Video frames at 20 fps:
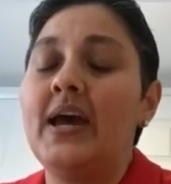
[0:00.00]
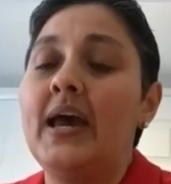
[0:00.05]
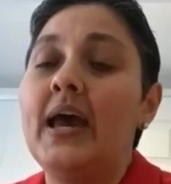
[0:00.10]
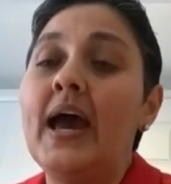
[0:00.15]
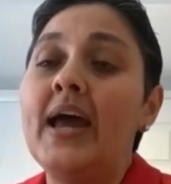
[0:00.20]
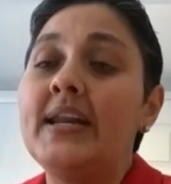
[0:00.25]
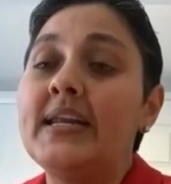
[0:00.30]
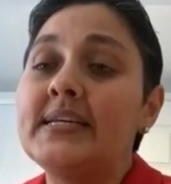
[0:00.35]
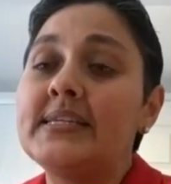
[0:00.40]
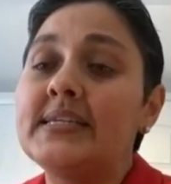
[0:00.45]

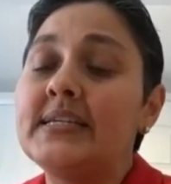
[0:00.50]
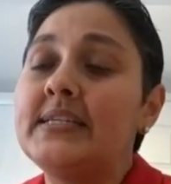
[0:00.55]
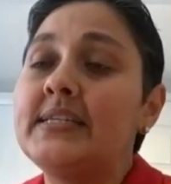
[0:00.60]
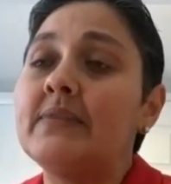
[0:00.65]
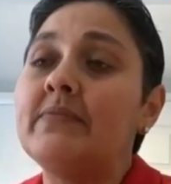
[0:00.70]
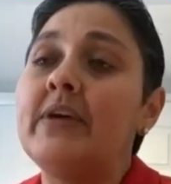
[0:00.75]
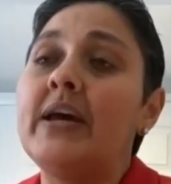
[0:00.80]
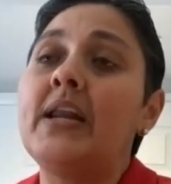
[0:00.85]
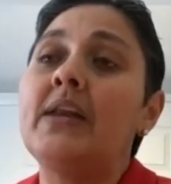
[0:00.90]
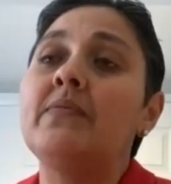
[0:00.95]
and is it
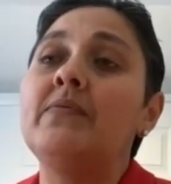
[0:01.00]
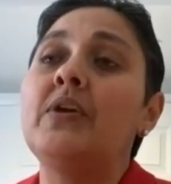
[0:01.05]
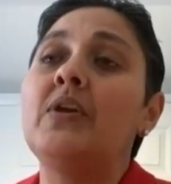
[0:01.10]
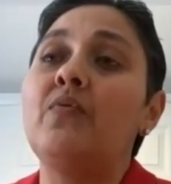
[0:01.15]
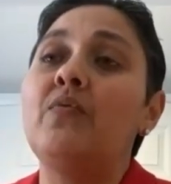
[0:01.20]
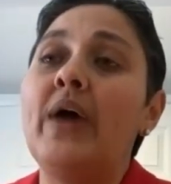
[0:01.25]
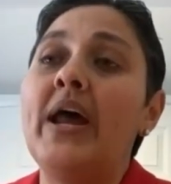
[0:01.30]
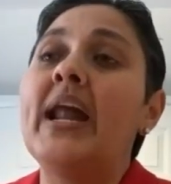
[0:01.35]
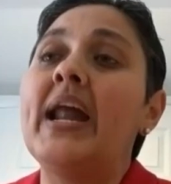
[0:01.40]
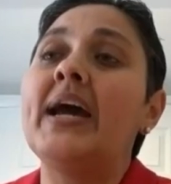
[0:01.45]
available
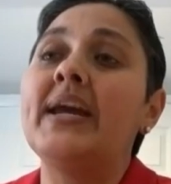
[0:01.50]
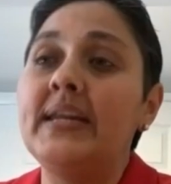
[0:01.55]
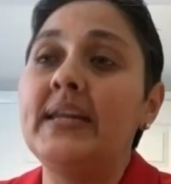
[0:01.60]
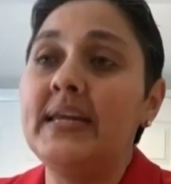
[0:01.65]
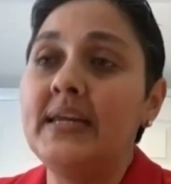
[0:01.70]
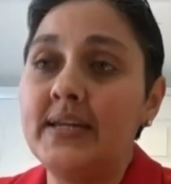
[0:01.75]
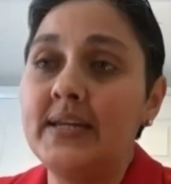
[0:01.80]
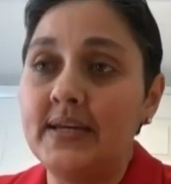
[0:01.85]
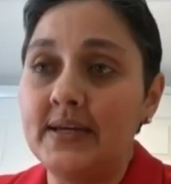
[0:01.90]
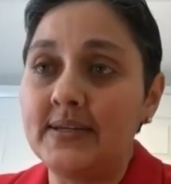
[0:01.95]
when I
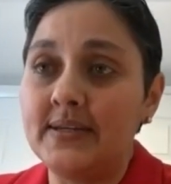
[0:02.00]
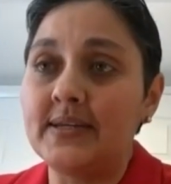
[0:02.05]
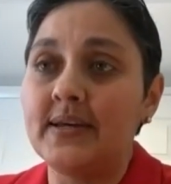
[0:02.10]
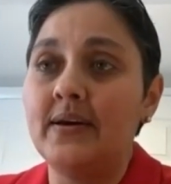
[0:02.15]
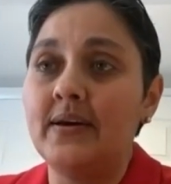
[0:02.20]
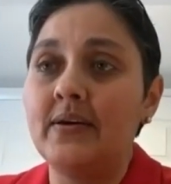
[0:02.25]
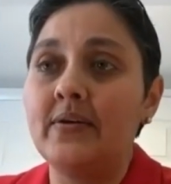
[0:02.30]
need it?